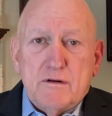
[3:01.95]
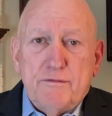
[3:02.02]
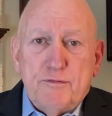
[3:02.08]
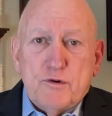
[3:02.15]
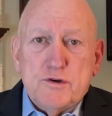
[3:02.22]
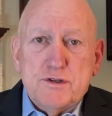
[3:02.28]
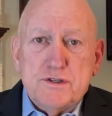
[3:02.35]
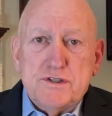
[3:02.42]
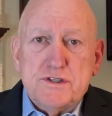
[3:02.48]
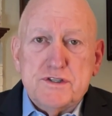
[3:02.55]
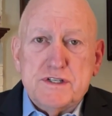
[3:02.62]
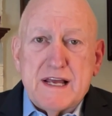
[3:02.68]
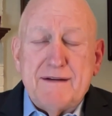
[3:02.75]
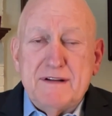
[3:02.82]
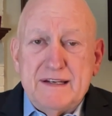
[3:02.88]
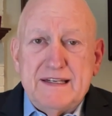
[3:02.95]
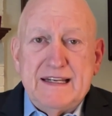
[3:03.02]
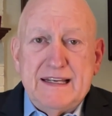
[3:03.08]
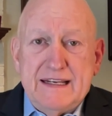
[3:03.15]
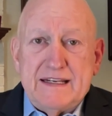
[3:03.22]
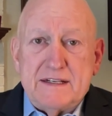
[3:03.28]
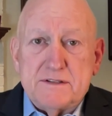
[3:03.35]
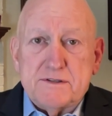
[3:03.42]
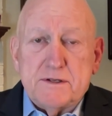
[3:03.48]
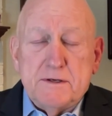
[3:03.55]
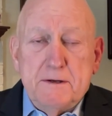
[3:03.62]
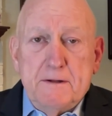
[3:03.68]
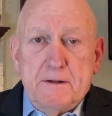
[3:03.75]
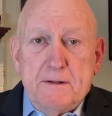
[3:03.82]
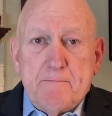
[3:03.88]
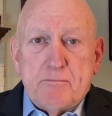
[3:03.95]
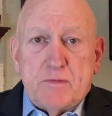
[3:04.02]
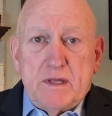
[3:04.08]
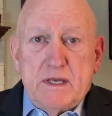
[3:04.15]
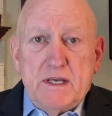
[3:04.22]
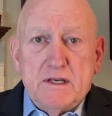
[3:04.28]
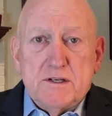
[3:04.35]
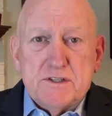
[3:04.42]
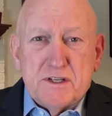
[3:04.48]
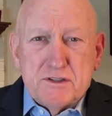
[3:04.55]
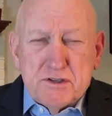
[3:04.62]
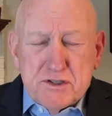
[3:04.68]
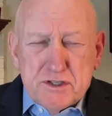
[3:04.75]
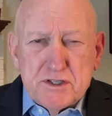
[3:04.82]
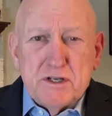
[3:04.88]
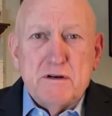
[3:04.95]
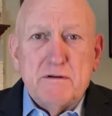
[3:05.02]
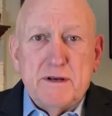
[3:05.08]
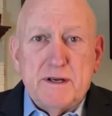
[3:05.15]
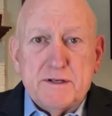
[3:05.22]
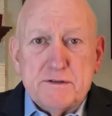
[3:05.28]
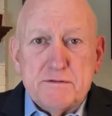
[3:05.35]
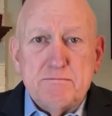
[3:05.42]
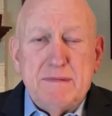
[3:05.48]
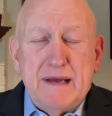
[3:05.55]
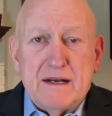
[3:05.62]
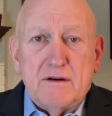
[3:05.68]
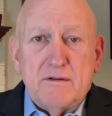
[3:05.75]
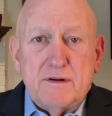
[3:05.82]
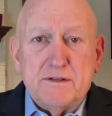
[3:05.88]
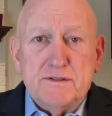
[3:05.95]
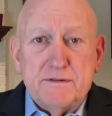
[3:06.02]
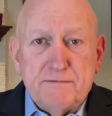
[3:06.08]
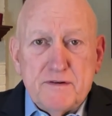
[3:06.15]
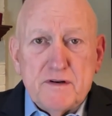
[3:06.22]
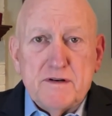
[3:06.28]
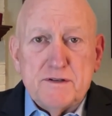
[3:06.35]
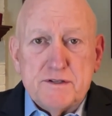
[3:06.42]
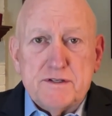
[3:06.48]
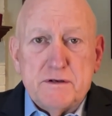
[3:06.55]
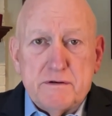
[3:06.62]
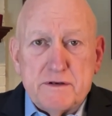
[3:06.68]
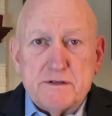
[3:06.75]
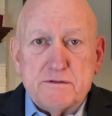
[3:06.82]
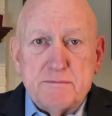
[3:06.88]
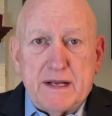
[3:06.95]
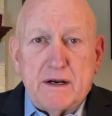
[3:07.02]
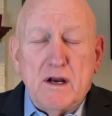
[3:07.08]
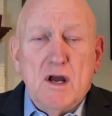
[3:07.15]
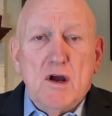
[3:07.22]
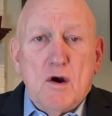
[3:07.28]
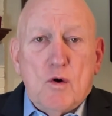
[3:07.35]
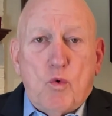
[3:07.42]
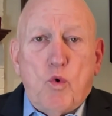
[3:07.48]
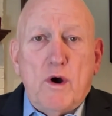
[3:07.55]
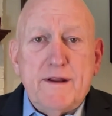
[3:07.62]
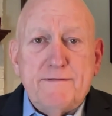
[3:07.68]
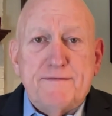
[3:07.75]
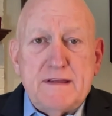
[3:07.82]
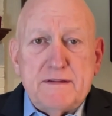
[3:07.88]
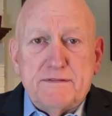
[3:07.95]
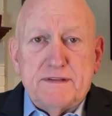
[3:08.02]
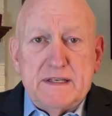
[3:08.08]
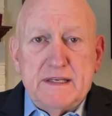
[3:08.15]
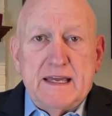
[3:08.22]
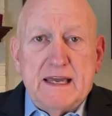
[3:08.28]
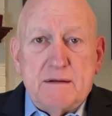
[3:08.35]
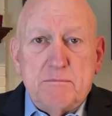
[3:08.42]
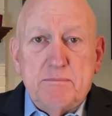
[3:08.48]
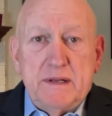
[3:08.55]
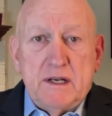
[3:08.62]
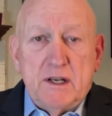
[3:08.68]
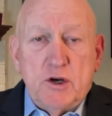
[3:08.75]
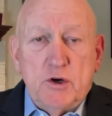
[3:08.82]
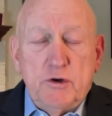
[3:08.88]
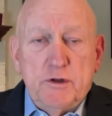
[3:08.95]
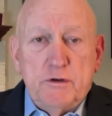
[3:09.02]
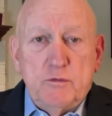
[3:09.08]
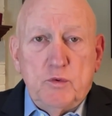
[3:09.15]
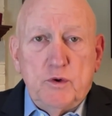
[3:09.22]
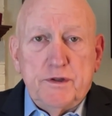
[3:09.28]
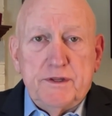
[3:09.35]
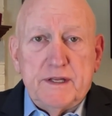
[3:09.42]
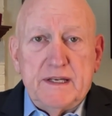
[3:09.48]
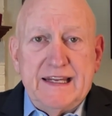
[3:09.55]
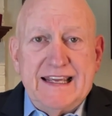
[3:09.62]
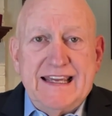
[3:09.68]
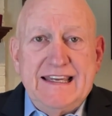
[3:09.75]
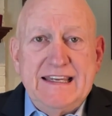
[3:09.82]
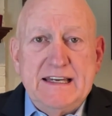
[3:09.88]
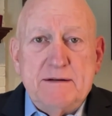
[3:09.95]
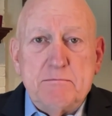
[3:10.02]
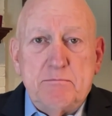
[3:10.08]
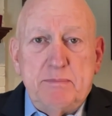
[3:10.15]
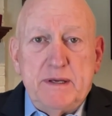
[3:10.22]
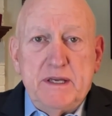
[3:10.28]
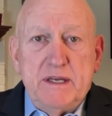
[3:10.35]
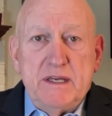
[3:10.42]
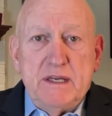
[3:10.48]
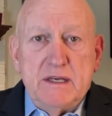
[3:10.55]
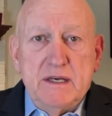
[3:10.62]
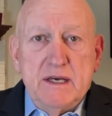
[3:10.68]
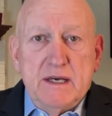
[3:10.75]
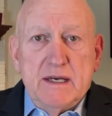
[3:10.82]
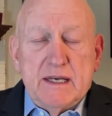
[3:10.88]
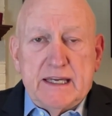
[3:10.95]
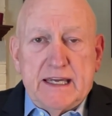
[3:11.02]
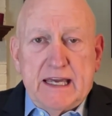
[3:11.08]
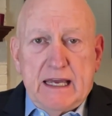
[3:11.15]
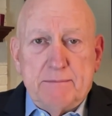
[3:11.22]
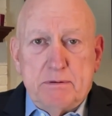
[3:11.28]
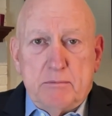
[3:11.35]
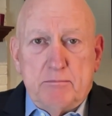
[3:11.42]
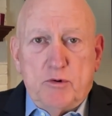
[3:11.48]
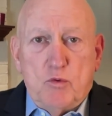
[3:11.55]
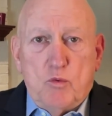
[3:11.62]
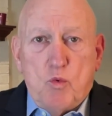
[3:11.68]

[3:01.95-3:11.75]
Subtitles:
for 7 days is a serious matter. It's a very serious matter. What if that thing had been loaded with an EMP capable